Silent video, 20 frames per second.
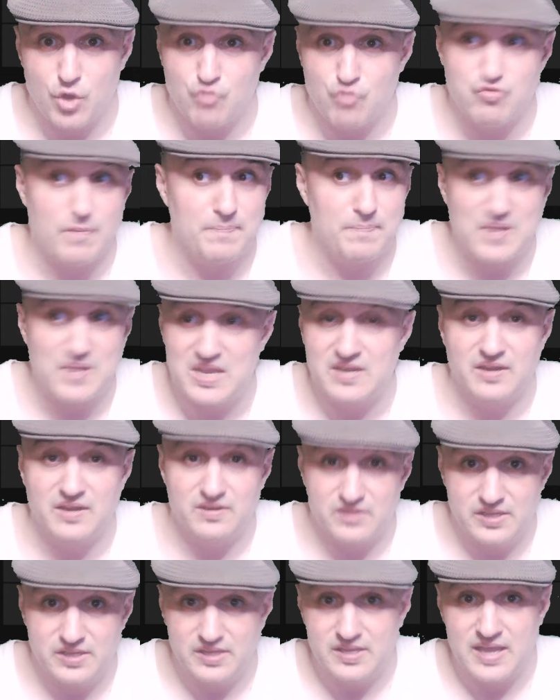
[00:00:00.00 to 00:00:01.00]

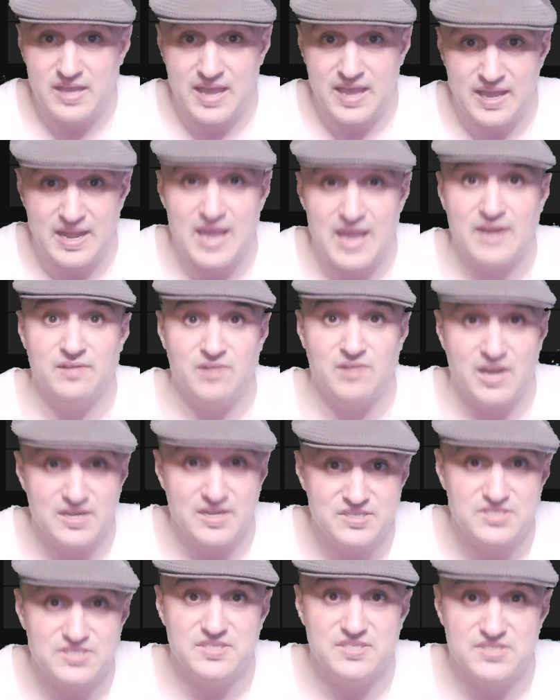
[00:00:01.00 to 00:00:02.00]
repeatedly and had a lot of
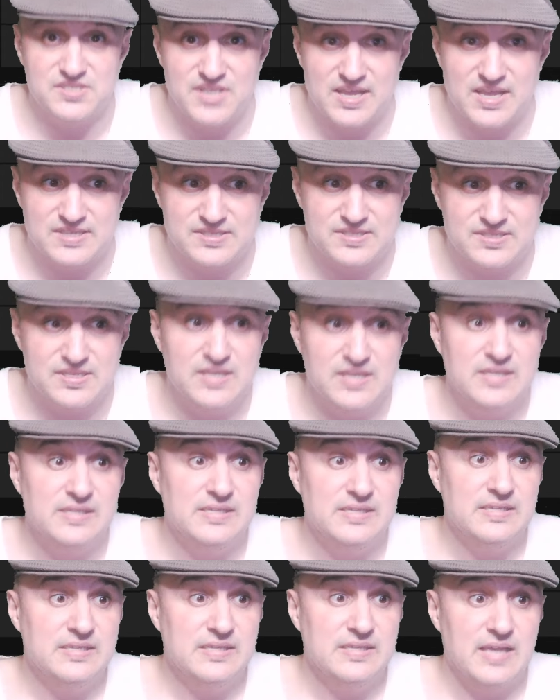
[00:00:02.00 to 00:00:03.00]
success.
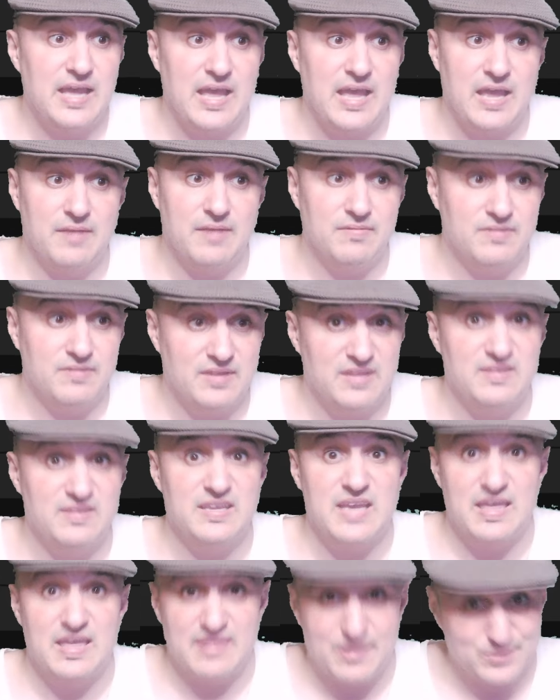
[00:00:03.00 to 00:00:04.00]
And in
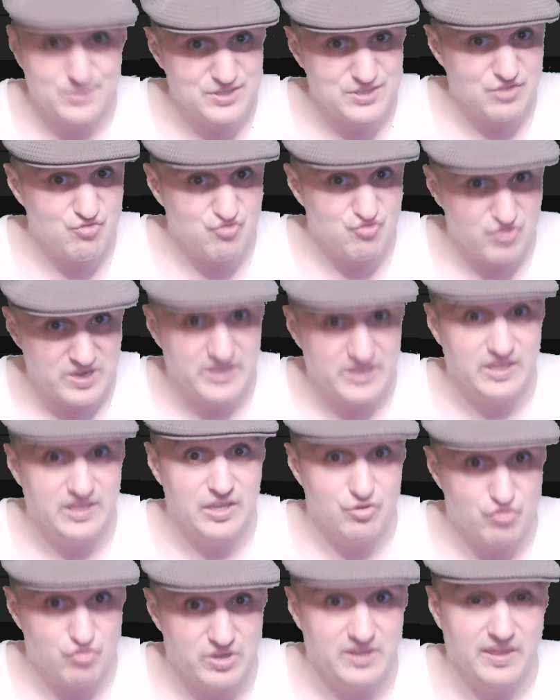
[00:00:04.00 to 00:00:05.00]
the end, that was a really,
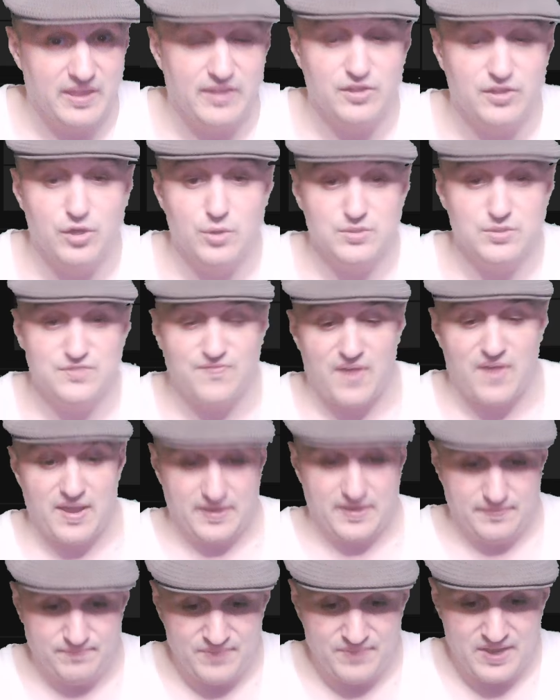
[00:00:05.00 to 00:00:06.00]
really close
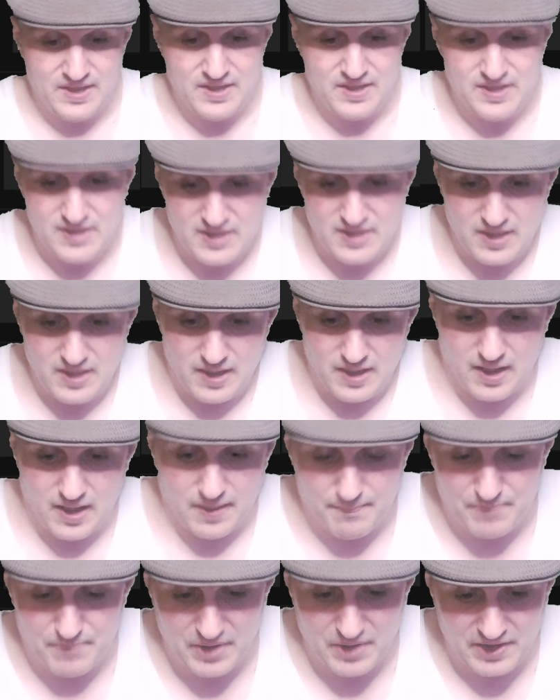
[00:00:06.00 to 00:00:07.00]
fight.
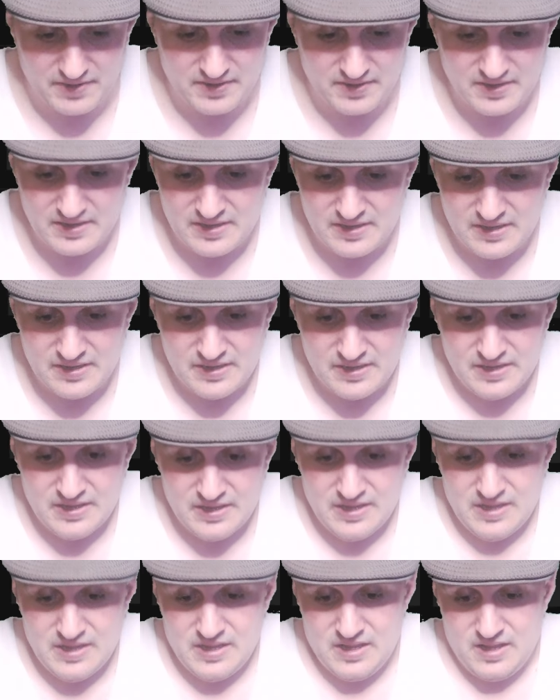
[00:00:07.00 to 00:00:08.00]
Uh, but
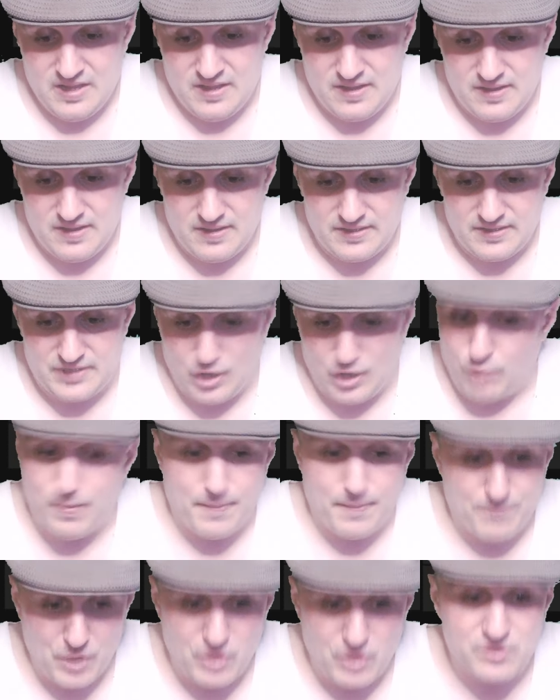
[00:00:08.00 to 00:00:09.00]

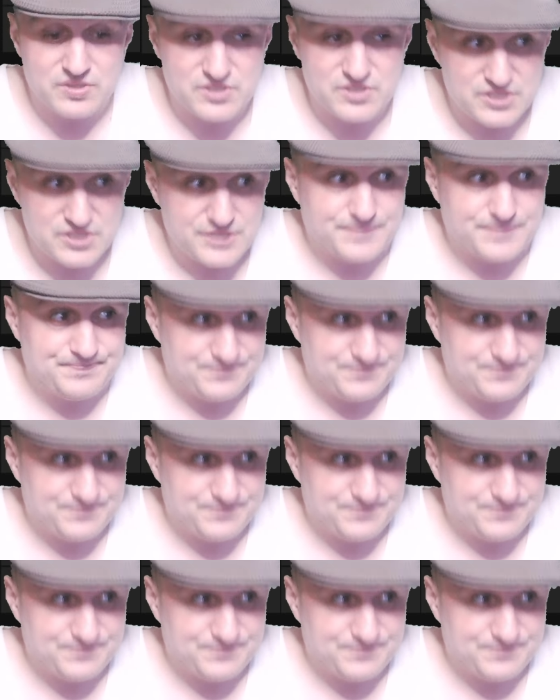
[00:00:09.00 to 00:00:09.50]
Gilbert Burns,